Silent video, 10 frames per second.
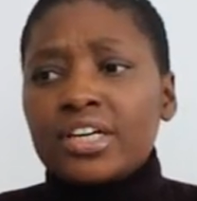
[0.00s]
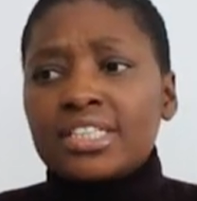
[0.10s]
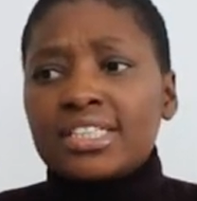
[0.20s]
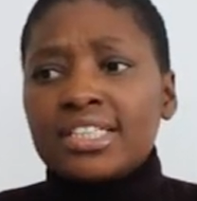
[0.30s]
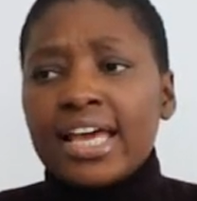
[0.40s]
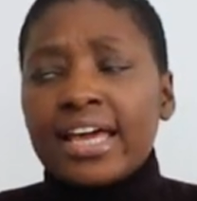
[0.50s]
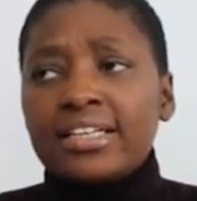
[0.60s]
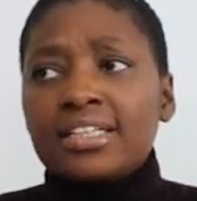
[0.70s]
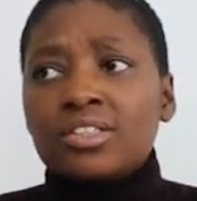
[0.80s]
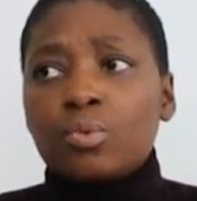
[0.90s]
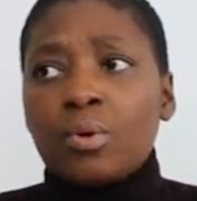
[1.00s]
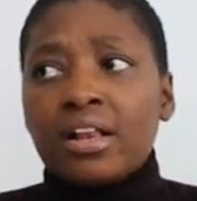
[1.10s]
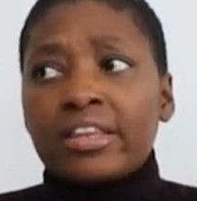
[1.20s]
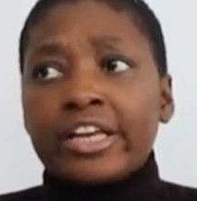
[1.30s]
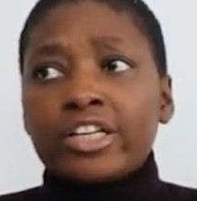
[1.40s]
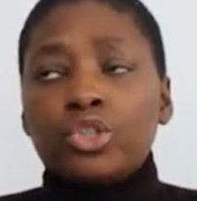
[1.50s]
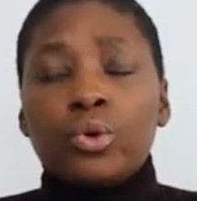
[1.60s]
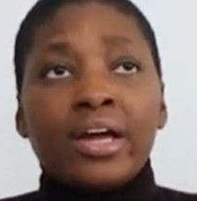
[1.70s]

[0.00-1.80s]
to understand as well that you